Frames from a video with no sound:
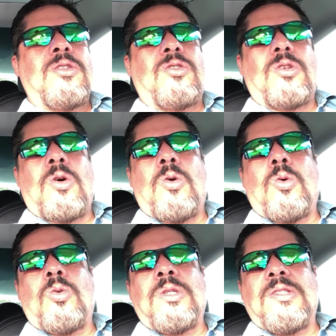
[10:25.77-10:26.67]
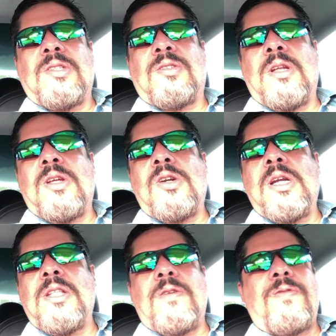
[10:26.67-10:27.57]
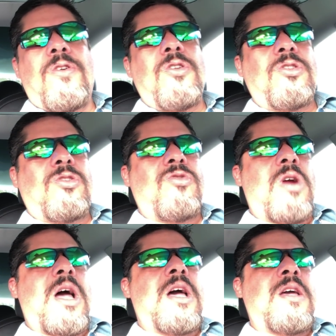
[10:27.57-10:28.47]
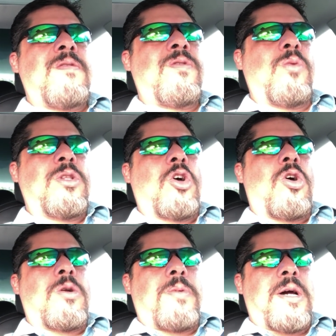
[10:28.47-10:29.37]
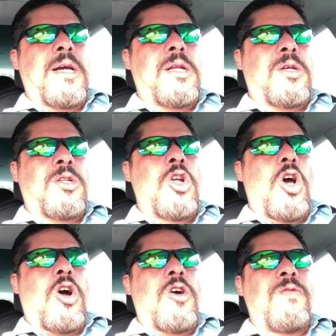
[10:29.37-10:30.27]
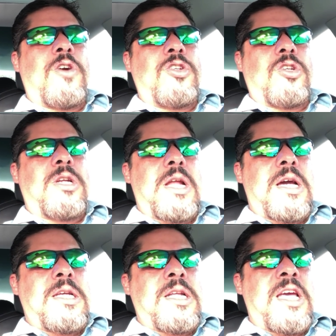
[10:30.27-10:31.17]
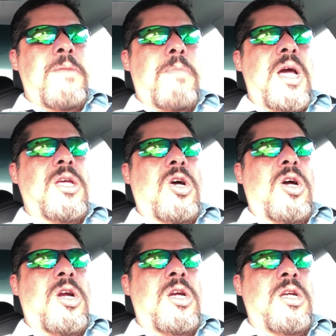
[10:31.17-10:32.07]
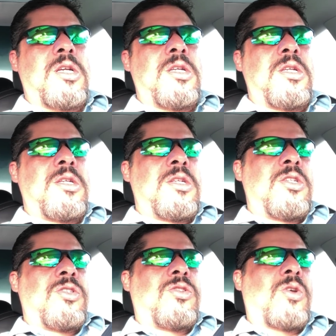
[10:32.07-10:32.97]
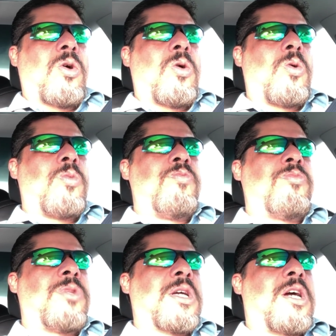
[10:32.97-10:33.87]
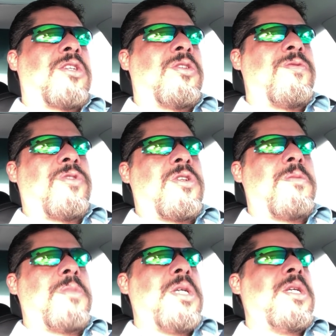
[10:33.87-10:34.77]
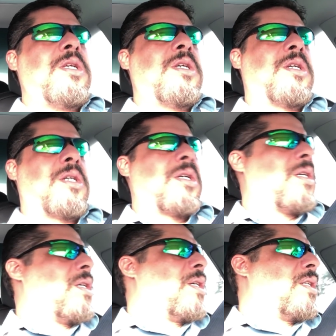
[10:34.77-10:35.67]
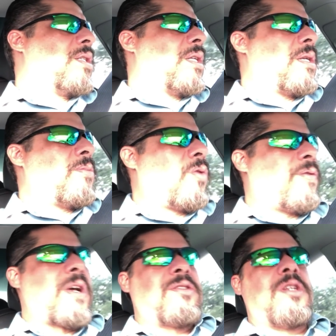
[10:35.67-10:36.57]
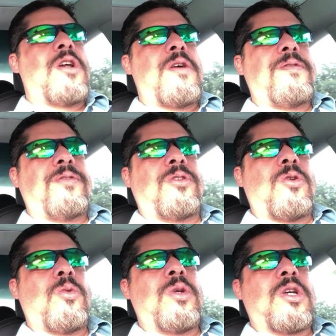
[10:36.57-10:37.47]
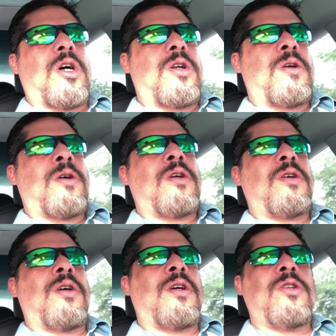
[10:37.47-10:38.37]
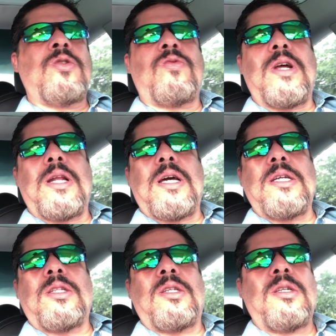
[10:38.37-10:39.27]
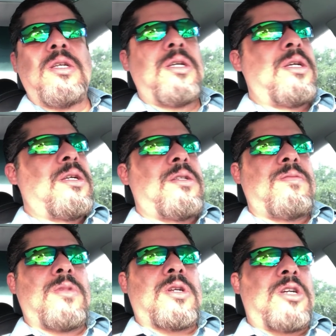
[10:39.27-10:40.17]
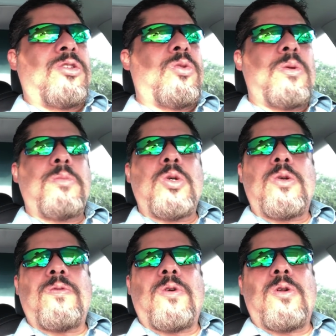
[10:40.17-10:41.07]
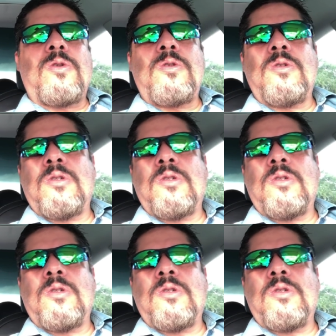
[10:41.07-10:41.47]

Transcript: So this is literally the first drive with autopilot on version 9 in my car. So the cars in front of me didn't move fast enough, so we caught a new red light. The car's doing beautiful.